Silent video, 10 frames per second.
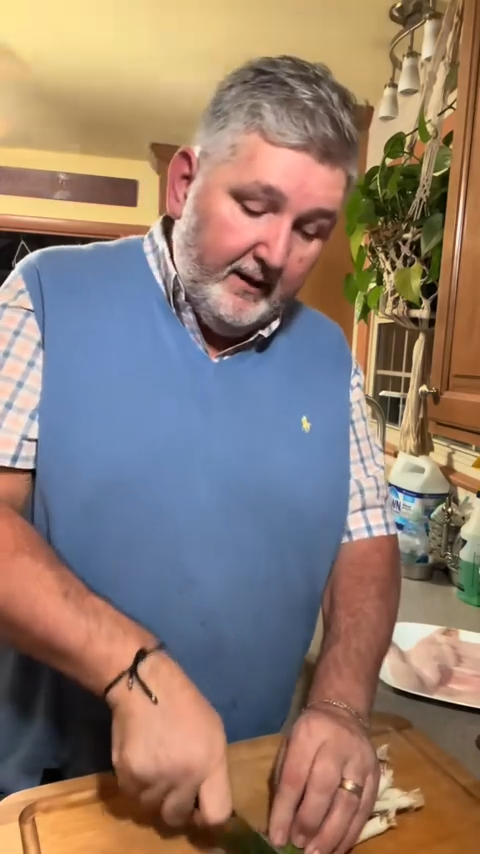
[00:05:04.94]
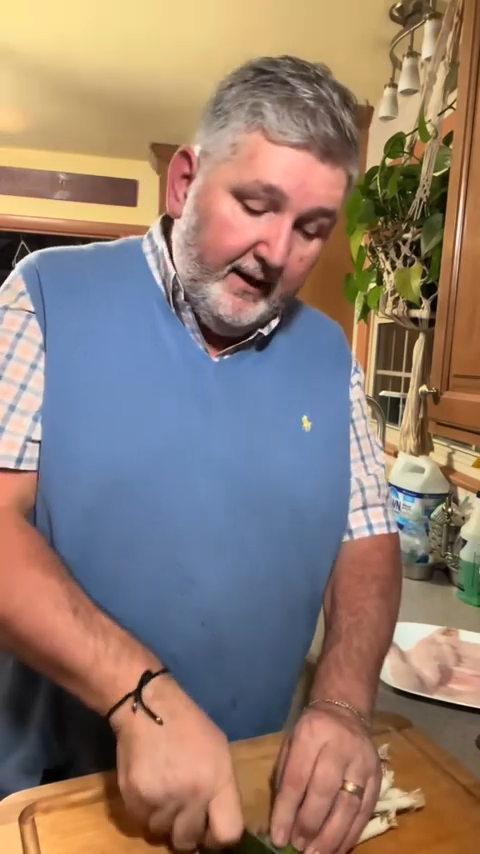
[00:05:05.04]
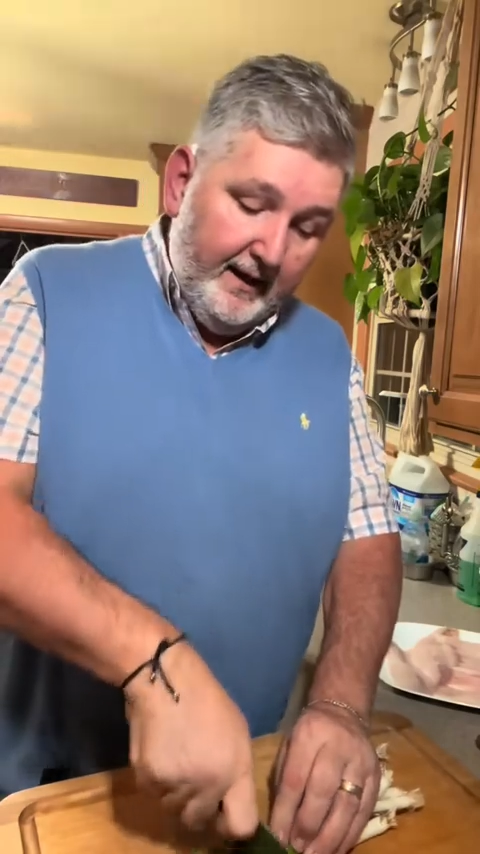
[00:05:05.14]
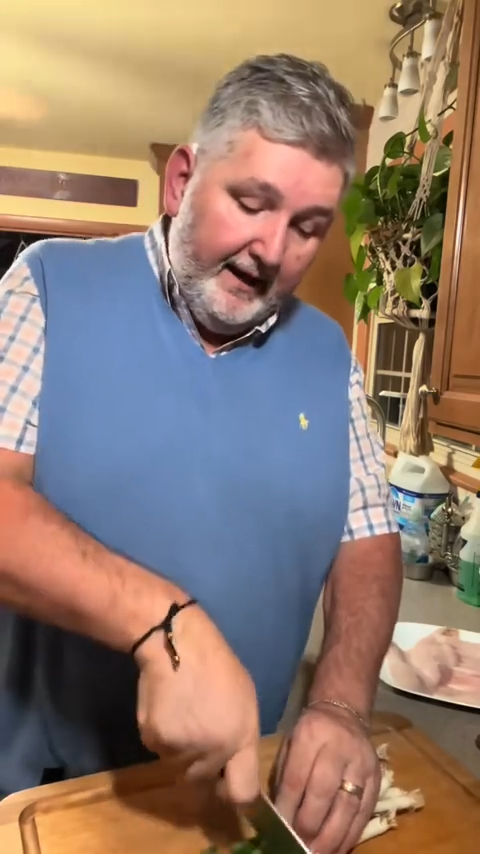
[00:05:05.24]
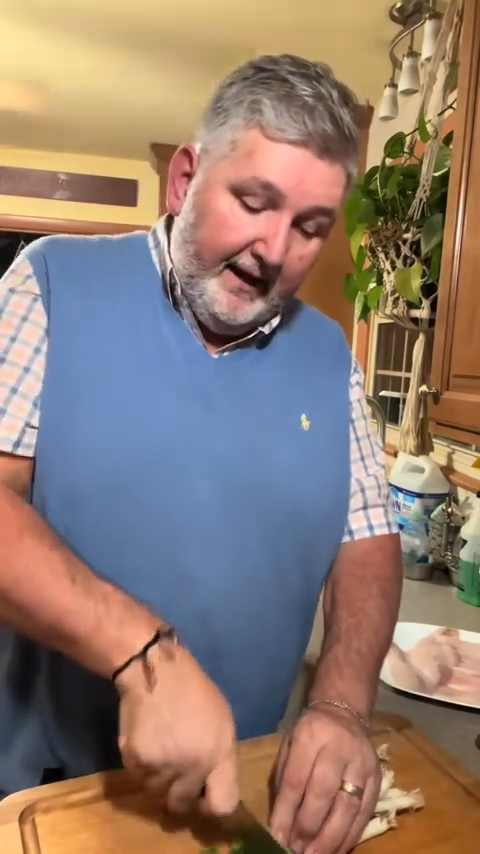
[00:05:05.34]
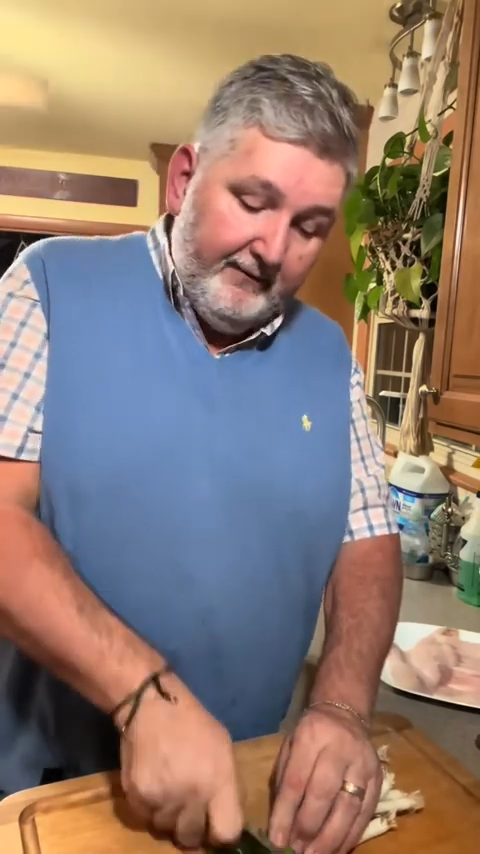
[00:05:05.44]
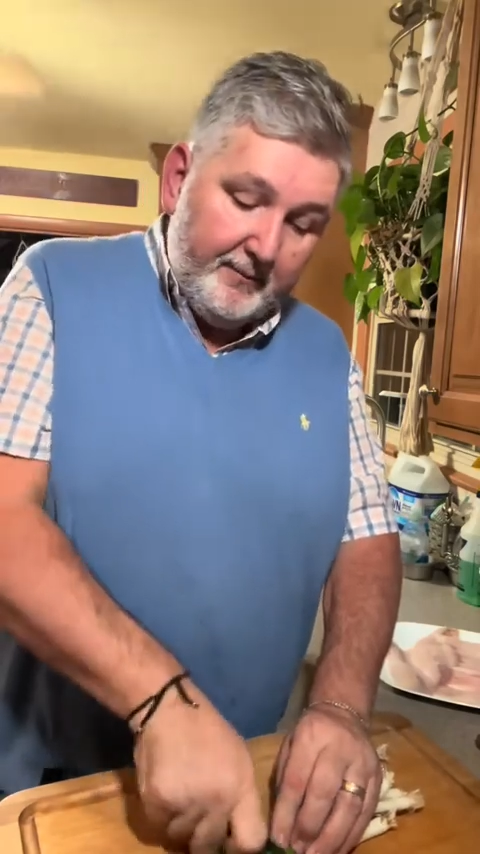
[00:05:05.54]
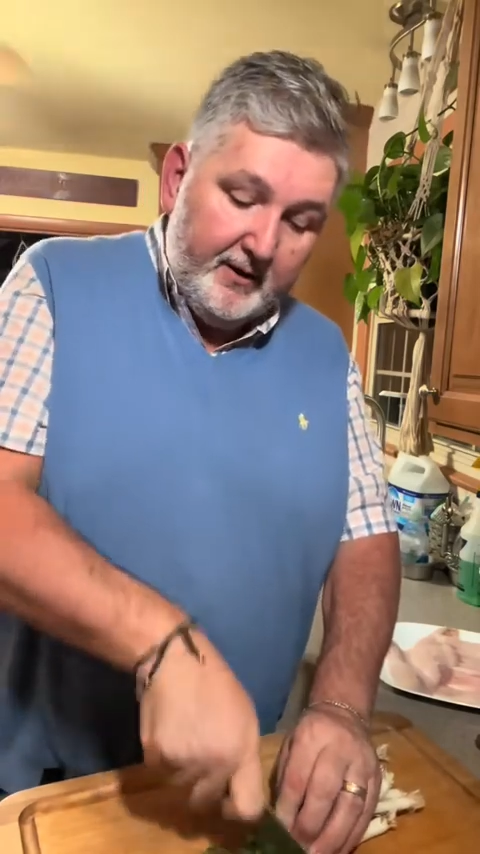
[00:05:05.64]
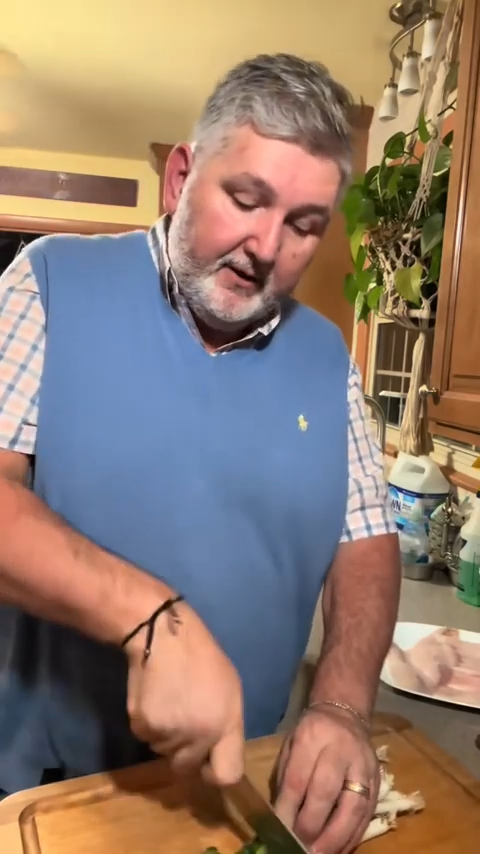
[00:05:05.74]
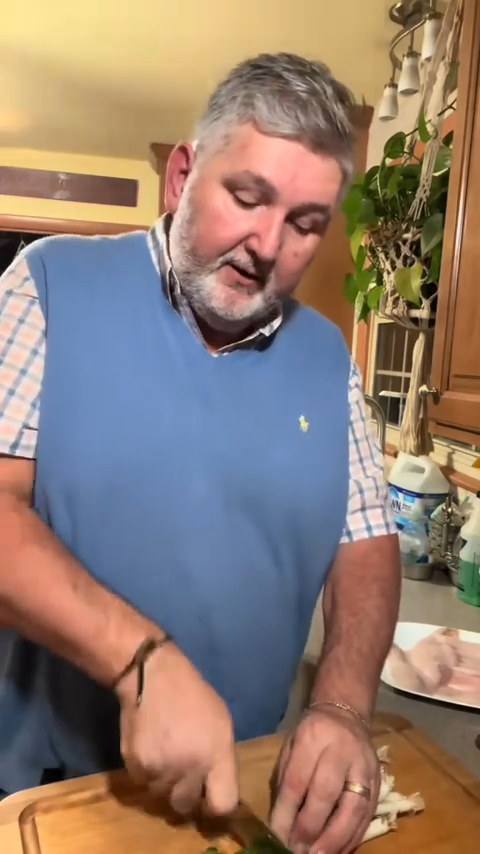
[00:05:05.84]
half I'm
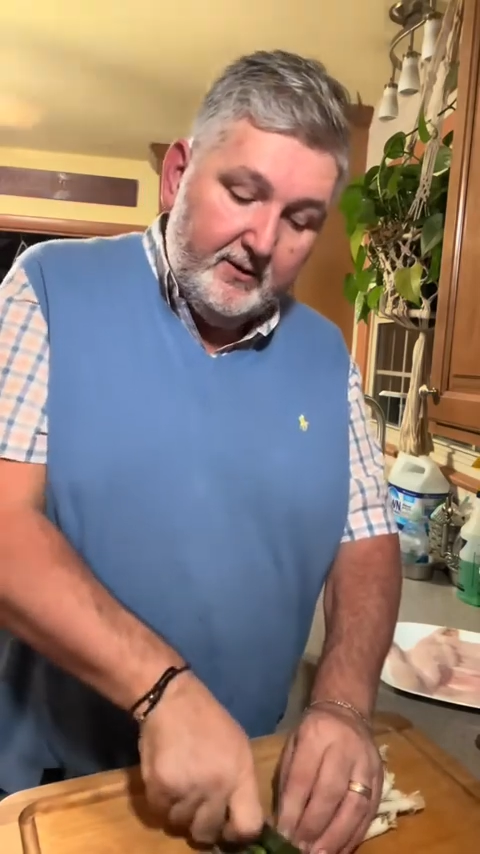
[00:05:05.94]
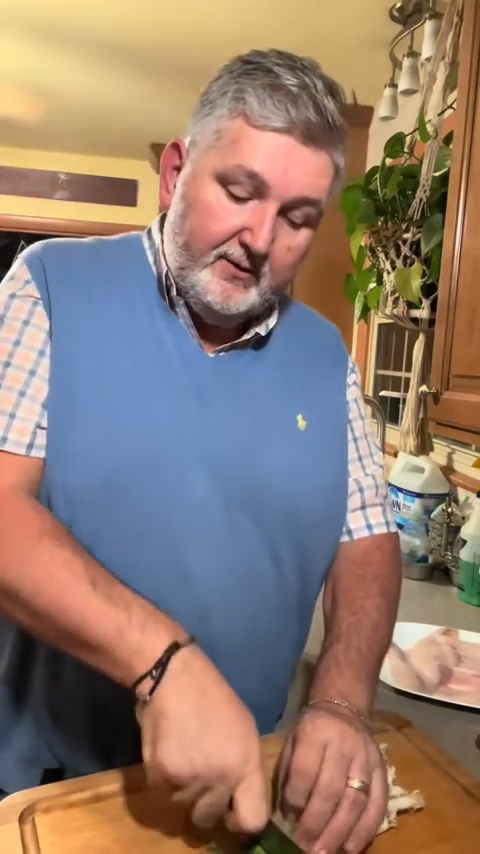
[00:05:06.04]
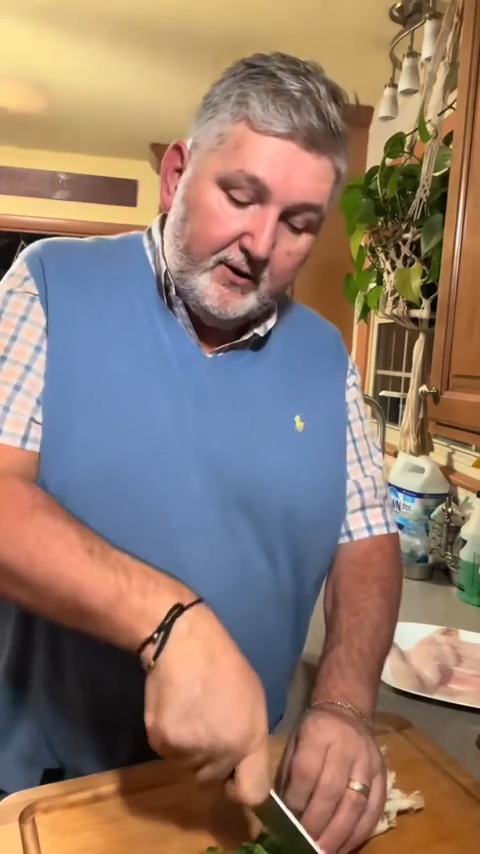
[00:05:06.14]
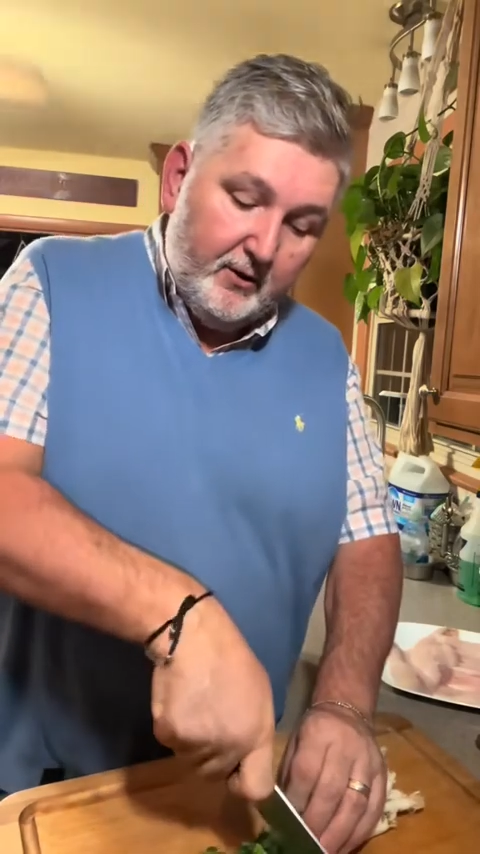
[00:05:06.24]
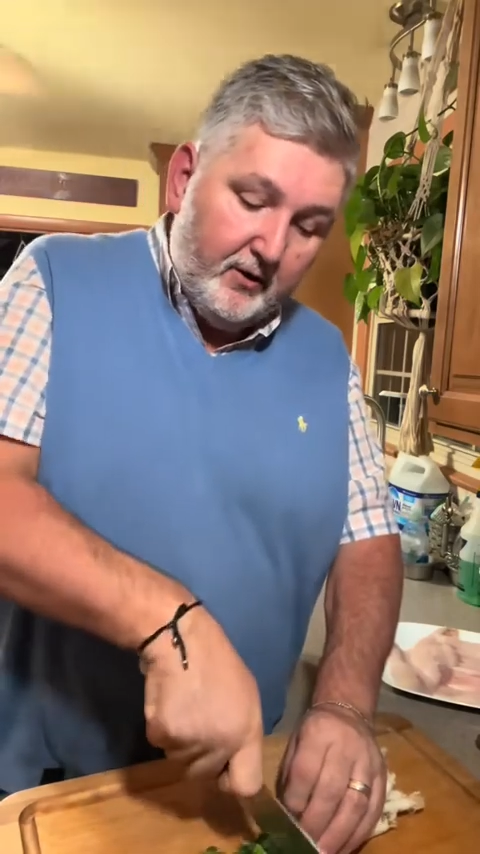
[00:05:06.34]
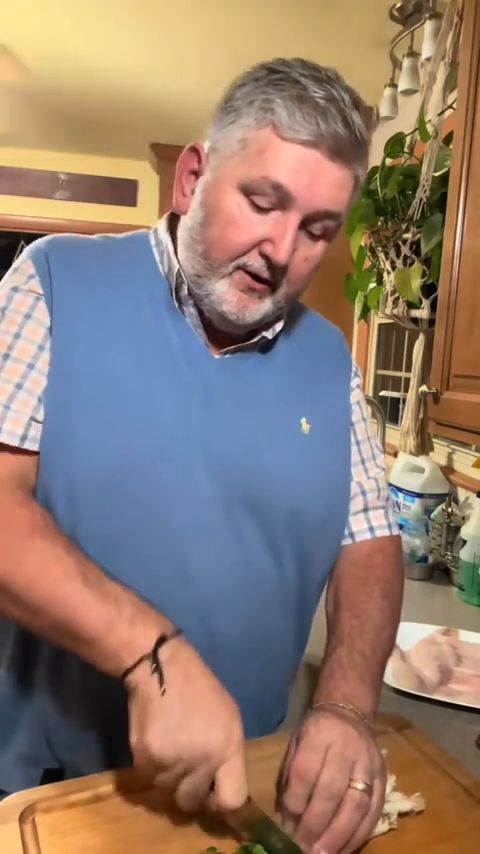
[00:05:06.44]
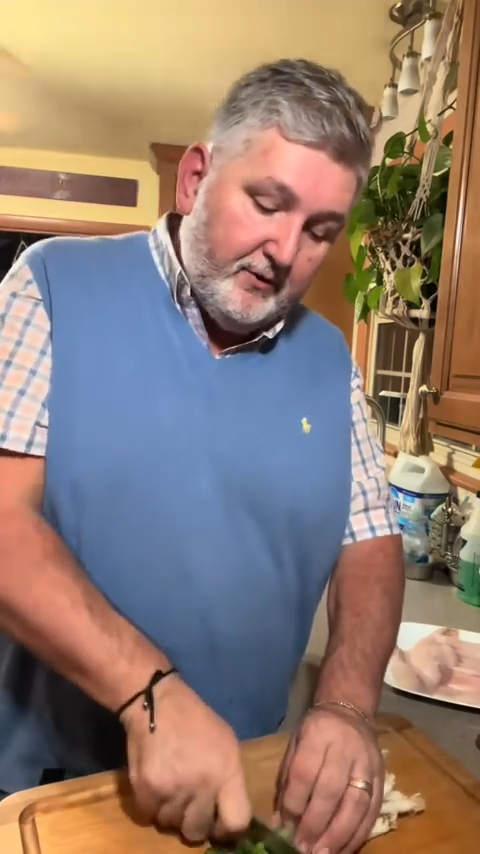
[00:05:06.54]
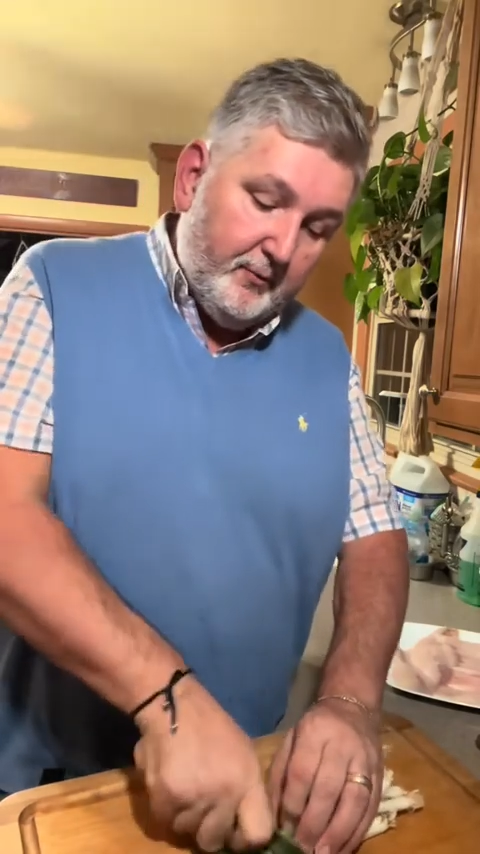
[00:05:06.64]
gonna use to garnish